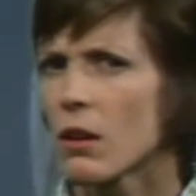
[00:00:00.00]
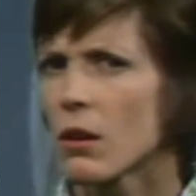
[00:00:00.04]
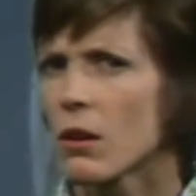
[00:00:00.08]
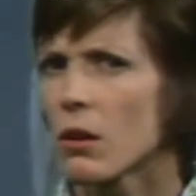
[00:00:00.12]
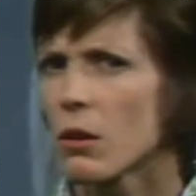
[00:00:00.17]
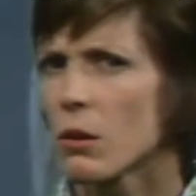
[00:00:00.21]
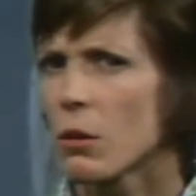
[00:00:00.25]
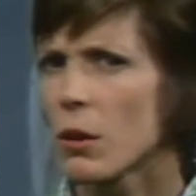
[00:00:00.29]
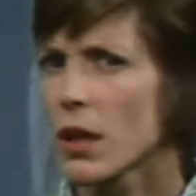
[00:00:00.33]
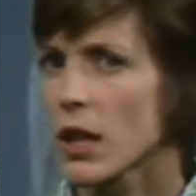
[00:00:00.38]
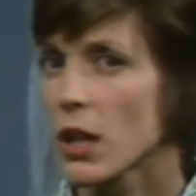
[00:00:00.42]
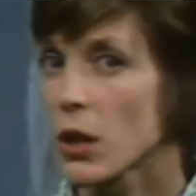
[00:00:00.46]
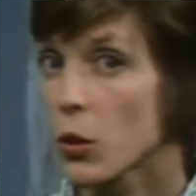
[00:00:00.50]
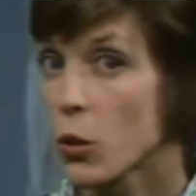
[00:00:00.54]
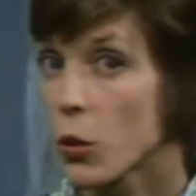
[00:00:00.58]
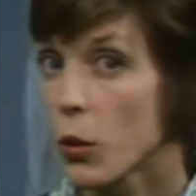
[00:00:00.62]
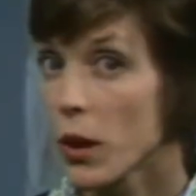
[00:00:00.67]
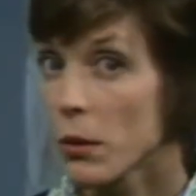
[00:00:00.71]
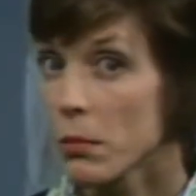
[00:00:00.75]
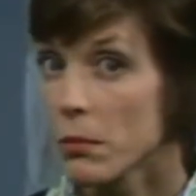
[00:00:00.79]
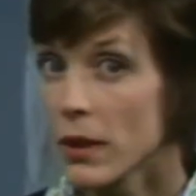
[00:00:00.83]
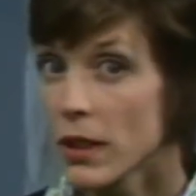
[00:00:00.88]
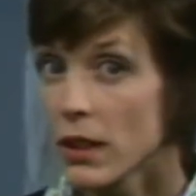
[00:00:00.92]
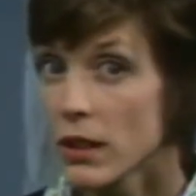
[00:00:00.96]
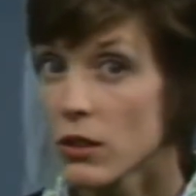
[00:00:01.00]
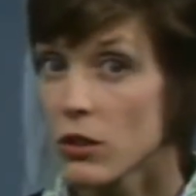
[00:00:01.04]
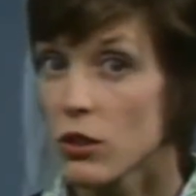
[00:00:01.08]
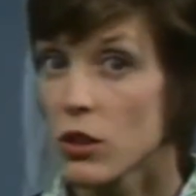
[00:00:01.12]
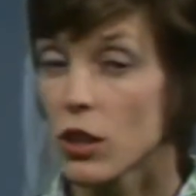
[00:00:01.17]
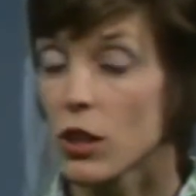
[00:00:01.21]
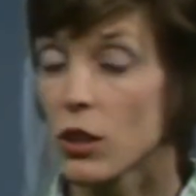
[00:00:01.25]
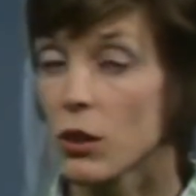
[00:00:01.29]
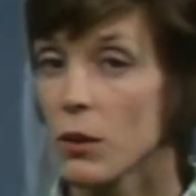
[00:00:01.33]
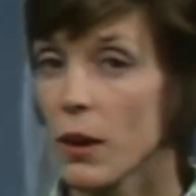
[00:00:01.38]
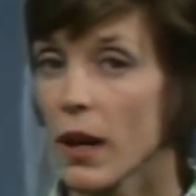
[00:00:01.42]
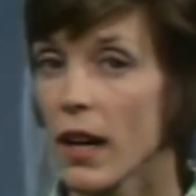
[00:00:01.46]
What equipment do
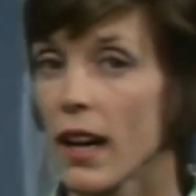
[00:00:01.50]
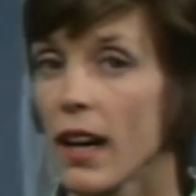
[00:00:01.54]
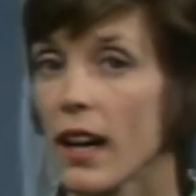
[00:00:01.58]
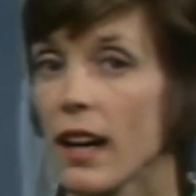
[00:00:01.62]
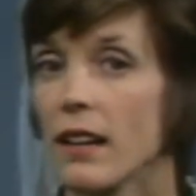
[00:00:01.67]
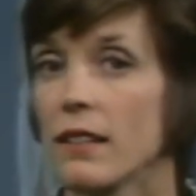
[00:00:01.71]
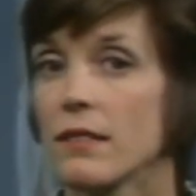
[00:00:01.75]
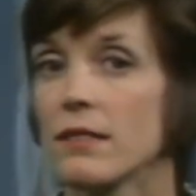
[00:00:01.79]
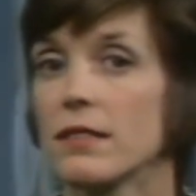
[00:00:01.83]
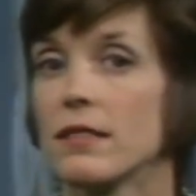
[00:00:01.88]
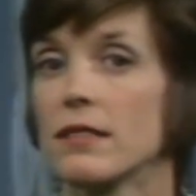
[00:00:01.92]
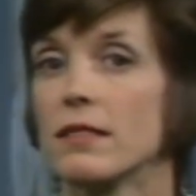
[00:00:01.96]
you have?